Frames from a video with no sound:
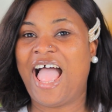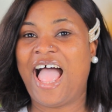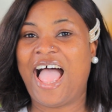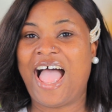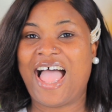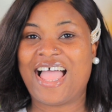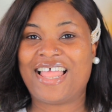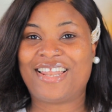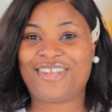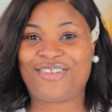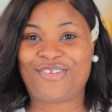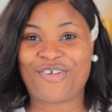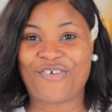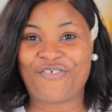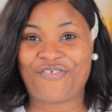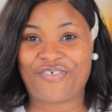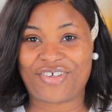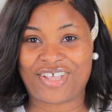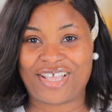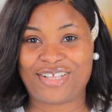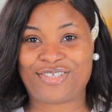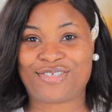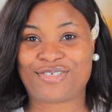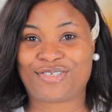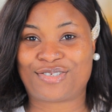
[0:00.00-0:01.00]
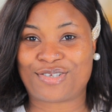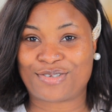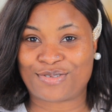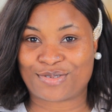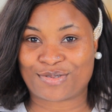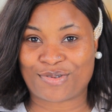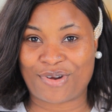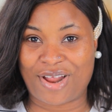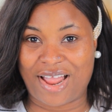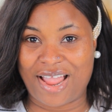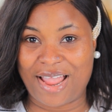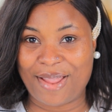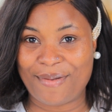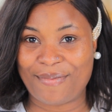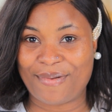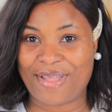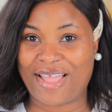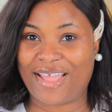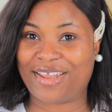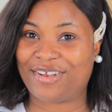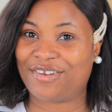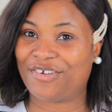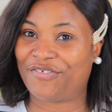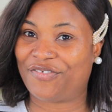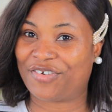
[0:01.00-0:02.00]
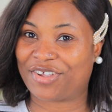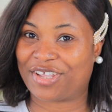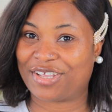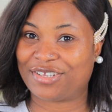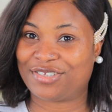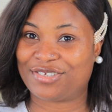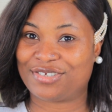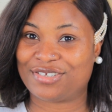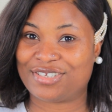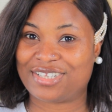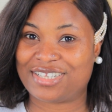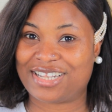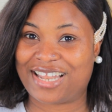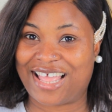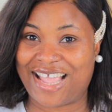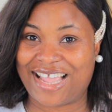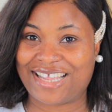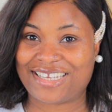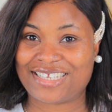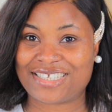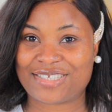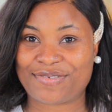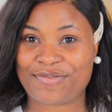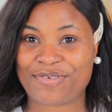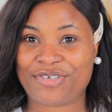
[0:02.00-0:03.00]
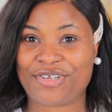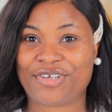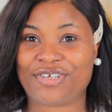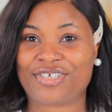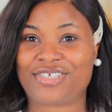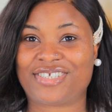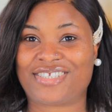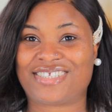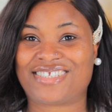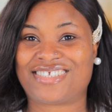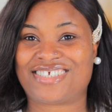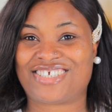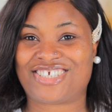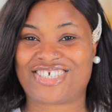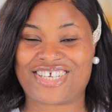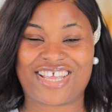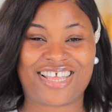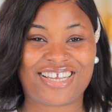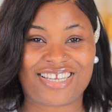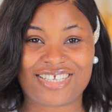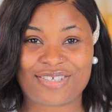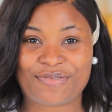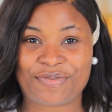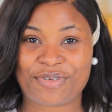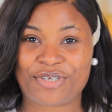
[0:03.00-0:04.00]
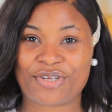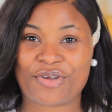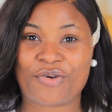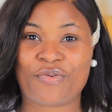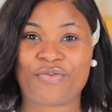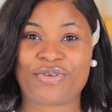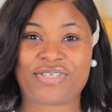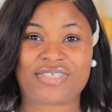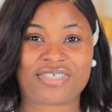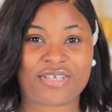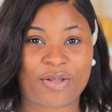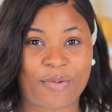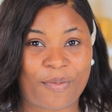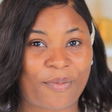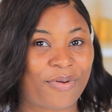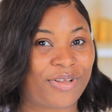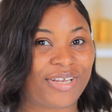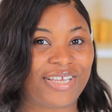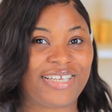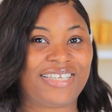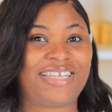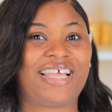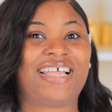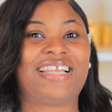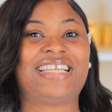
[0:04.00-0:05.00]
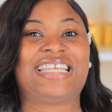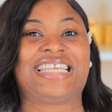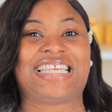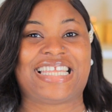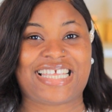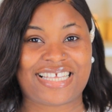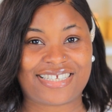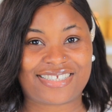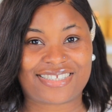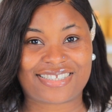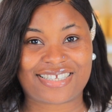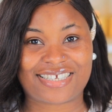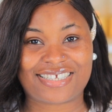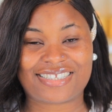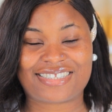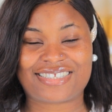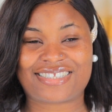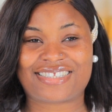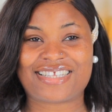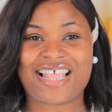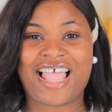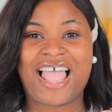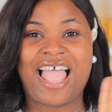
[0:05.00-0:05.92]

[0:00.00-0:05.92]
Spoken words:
and don't forget to subscribe and don't forget to like this video, share this video with somebody that needs it,